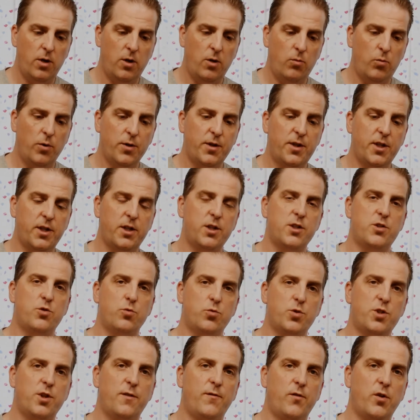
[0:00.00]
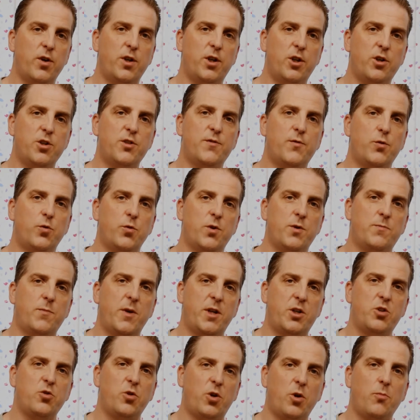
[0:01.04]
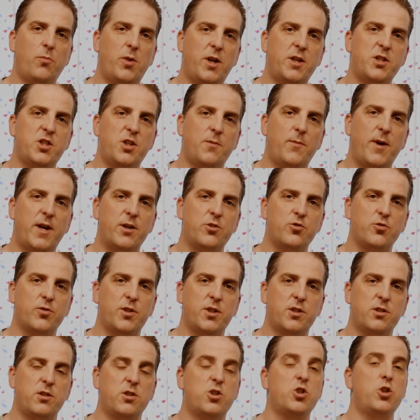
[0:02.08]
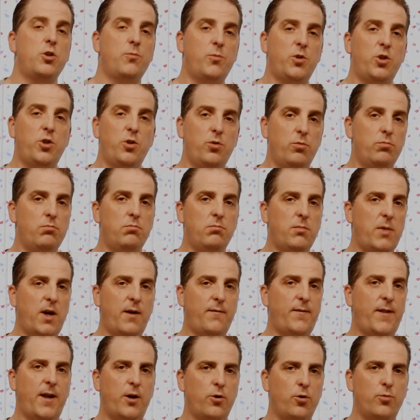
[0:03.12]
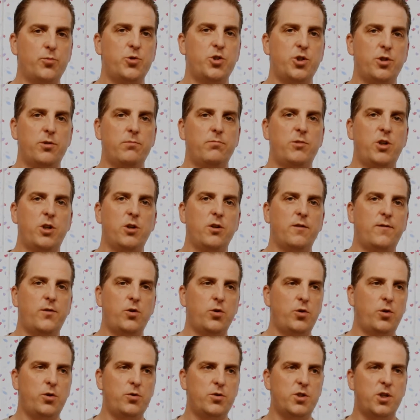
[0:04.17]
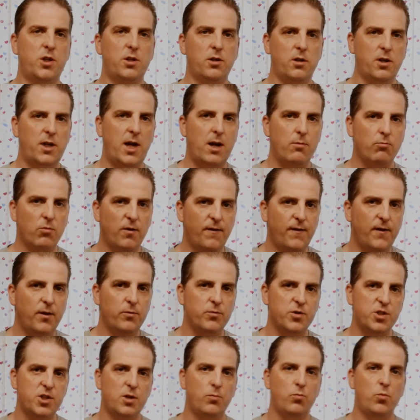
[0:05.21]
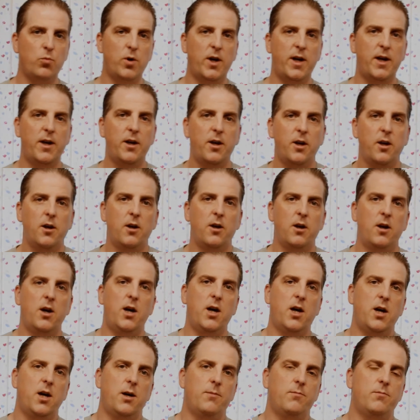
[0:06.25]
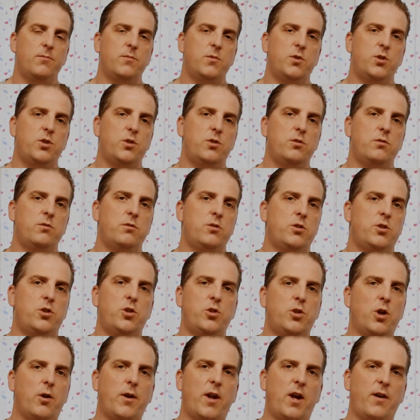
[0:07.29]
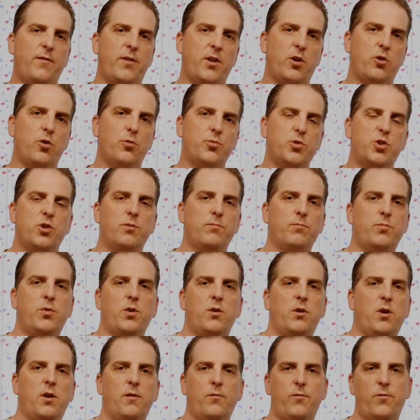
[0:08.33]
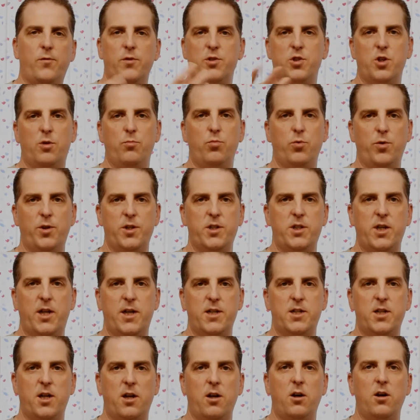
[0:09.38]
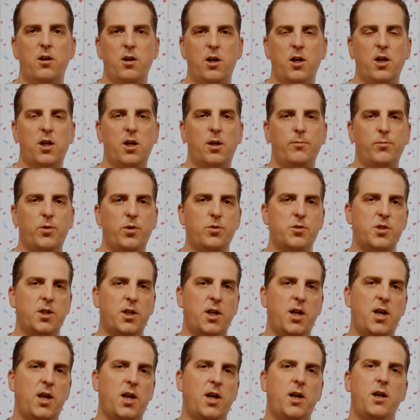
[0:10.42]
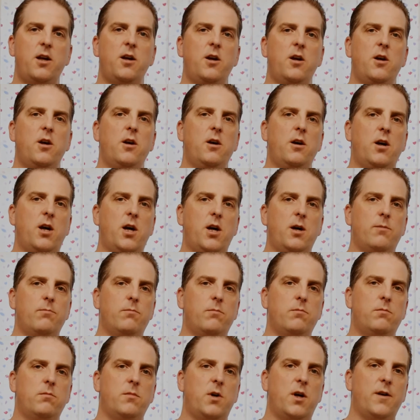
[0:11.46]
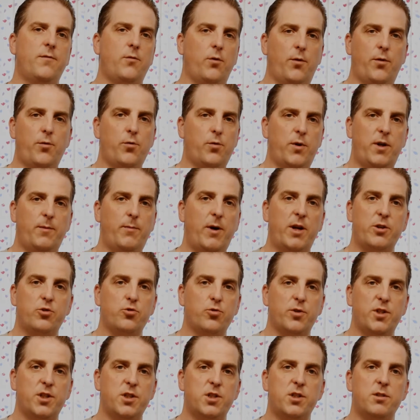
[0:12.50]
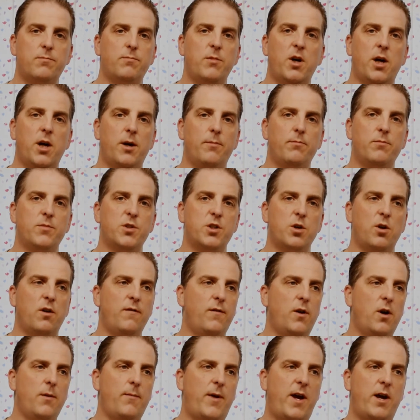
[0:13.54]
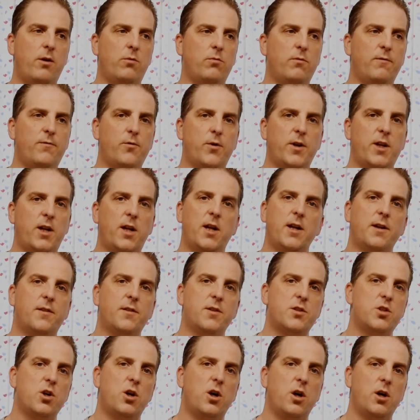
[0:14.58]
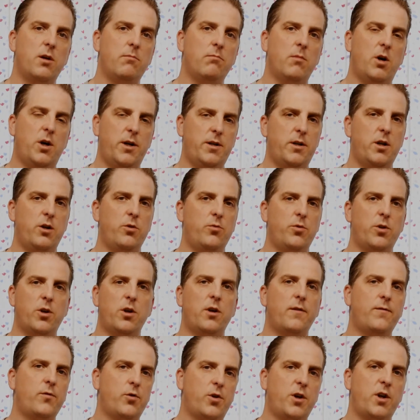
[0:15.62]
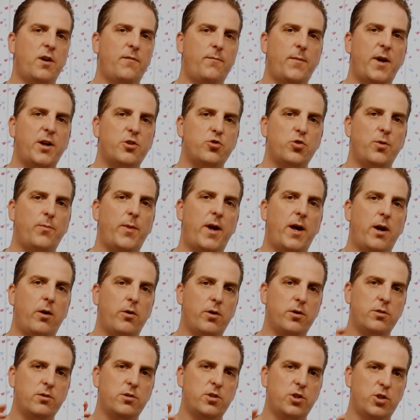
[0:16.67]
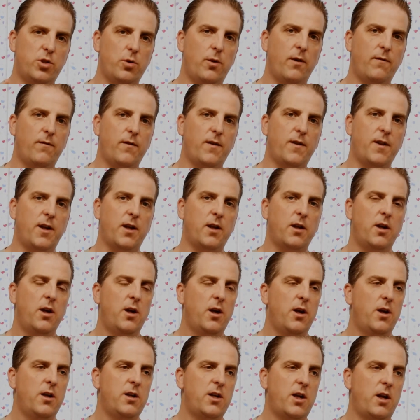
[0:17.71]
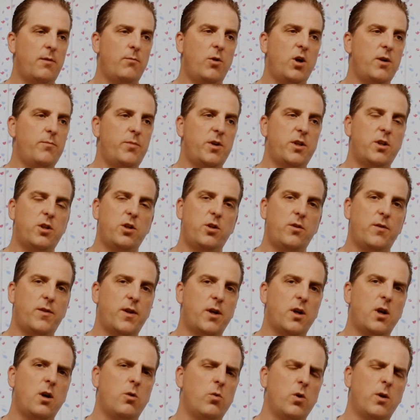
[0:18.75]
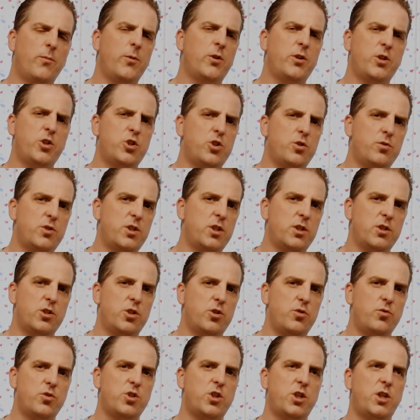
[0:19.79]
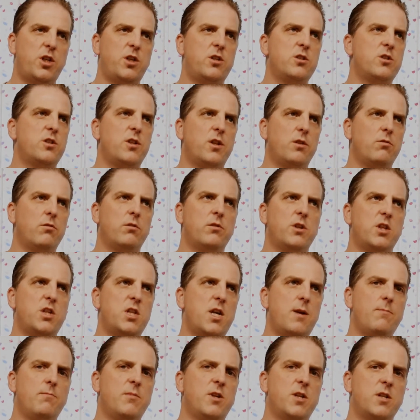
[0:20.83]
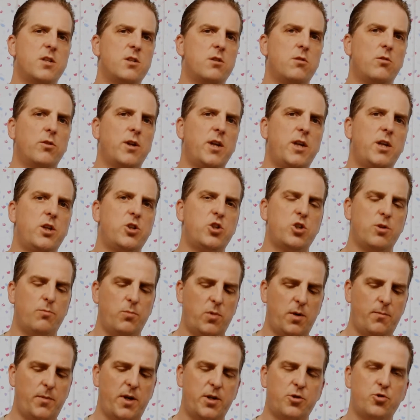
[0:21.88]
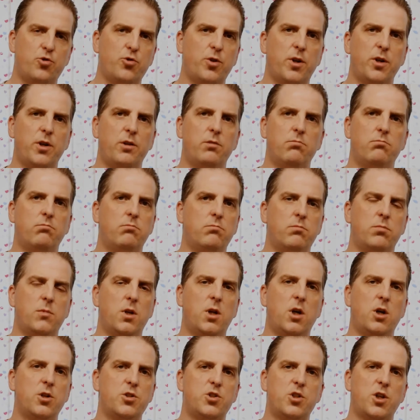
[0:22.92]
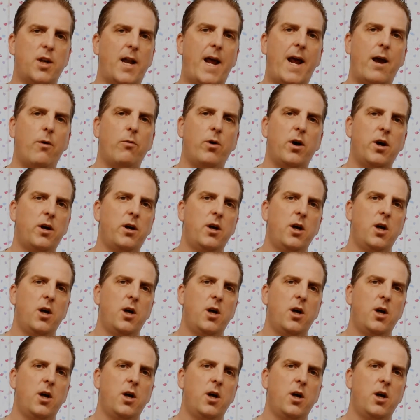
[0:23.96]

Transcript: One thing that's also very useful is make sure you've got plenty of batteries, assuming you have that option. You know, if you're using a camera phone somewhere, you don't have that option. But like, for example, with a DSLR like I'm using here, I've got 3 batteries. So if I'm out for any length of time, I know that I've got enough battery power to do everything. Now, it might be that you think, oh, well, I'm only shooting 2 scenes and they're only 10 minutes long each and my battery lasts an hour.